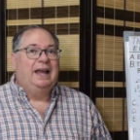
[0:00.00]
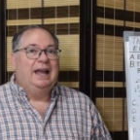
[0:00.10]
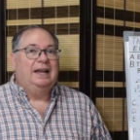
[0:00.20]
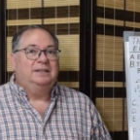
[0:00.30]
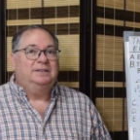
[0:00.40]

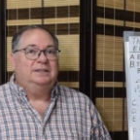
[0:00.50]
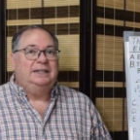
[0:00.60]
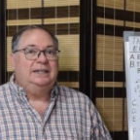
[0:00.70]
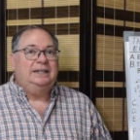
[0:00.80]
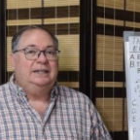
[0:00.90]
as
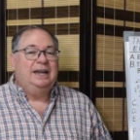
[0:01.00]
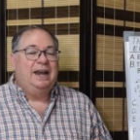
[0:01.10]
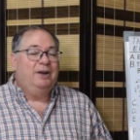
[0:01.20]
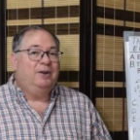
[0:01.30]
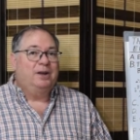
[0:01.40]
the
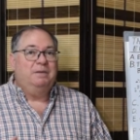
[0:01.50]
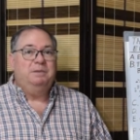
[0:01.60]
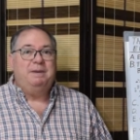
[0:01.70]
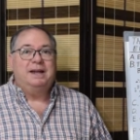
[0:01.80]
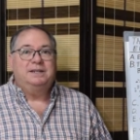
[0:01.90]
air comes
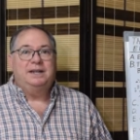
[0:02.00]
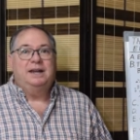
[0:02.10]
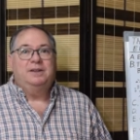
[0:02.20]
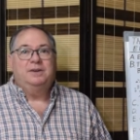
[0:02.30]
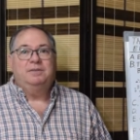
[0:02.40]
back
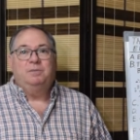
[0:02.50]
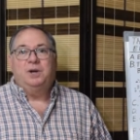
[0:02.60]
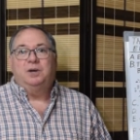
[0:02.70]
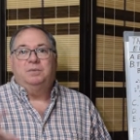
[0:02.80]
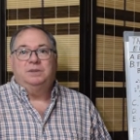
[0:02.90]
together
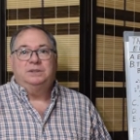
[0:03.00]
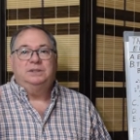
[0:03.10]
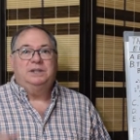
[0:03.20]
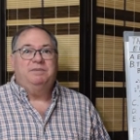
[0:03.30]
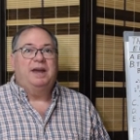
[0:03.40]
where it
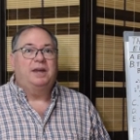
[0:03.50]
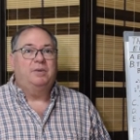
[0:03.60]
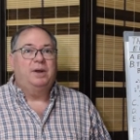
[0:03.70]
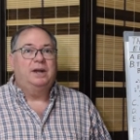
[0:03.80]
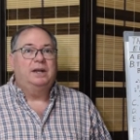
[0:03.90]
was
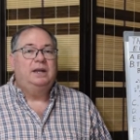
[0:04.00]
evacuated.